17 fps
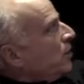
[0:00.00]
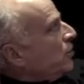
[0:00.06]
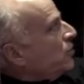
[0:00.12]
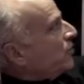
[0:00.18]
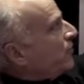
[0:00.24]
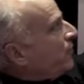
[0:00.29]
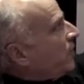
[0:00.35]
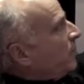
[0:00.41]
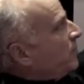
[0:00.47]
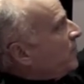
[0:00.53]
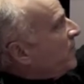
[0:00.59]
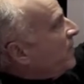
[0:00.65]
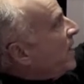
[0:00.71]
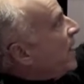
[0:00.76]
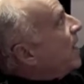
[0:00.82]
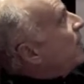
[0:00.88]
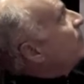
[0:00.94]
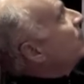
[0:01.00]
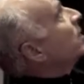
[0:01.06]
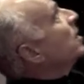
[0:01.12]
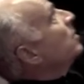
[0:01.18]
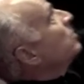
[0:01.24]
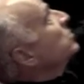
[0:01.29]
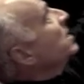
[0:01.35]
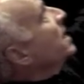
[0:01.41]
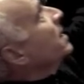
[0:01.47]
You just flip the valve that
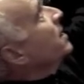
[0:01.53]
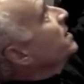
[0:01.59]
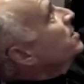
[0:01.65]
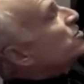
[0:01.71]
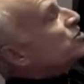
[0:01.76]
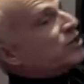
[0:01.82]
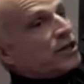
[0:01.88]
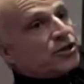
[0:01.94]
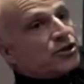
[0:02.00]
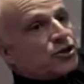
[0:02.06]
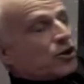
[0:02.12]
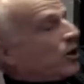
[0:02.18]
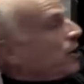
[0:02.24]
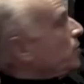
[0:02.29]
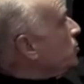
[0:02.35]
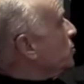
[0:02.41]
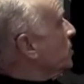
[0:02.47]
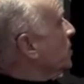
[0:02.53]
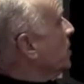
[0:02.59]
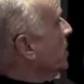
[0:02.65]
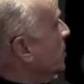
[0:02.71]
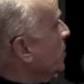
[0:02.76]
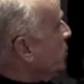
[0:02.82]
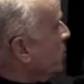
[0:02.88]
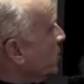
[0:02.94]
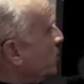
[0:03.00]
comes out of this discharge.
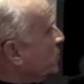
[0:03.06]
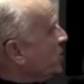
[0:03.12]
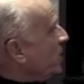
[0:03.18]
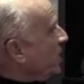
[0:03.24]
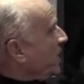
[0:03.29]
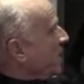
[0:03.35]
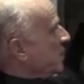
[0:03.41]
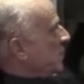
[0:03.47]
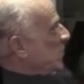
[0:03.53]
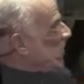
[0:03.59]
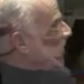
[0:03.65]
You can see it in the